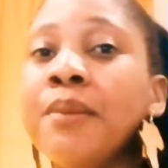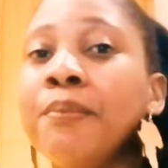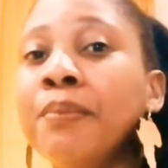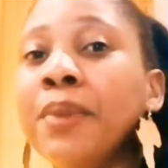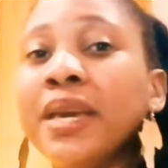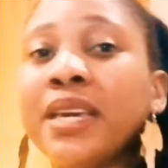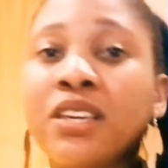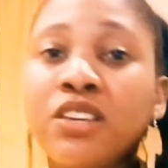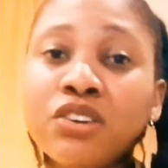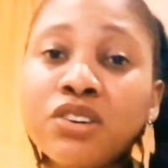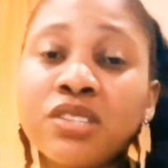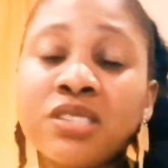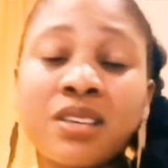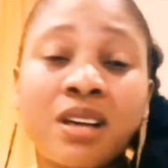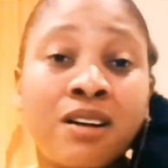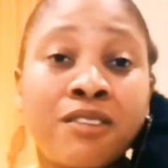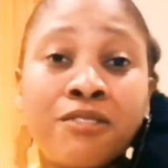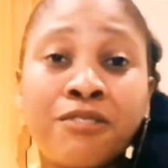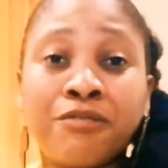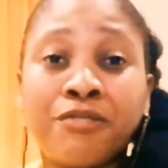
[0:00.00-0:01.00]
making
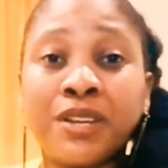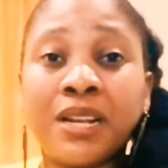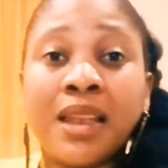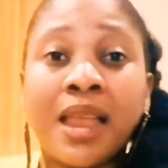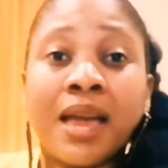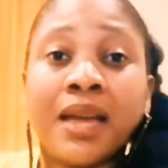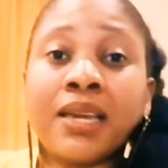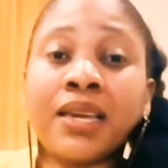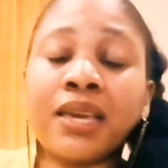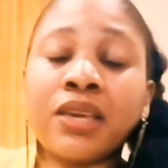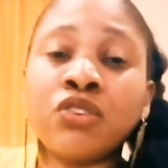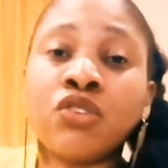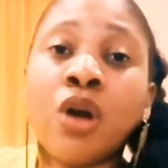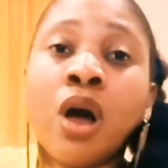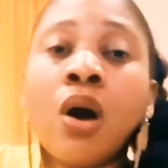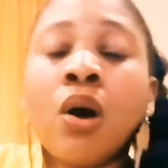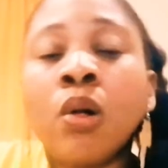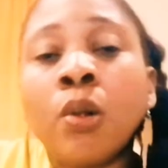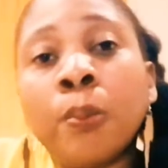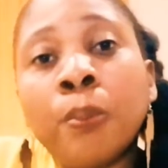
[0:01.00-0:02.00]
yourself feel like you
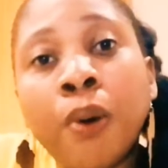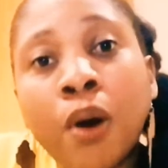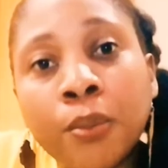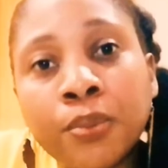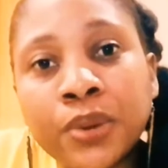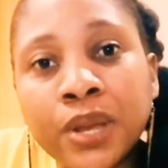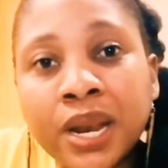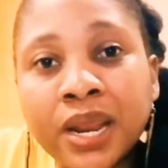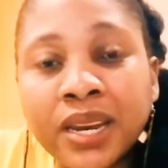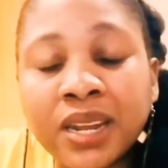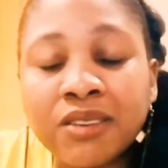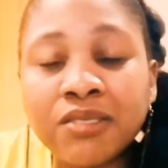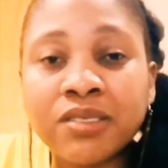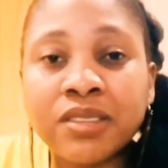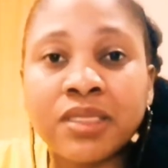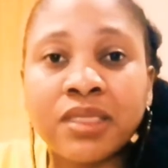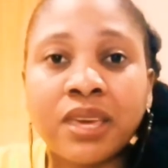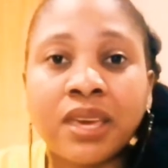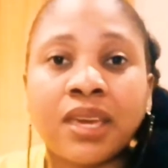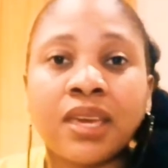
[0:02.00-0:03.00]
are all popular and
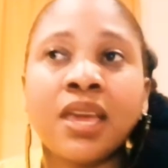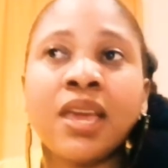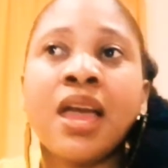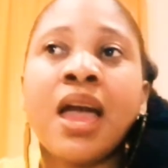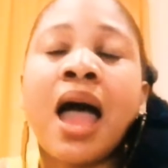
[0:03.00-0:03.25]
everything,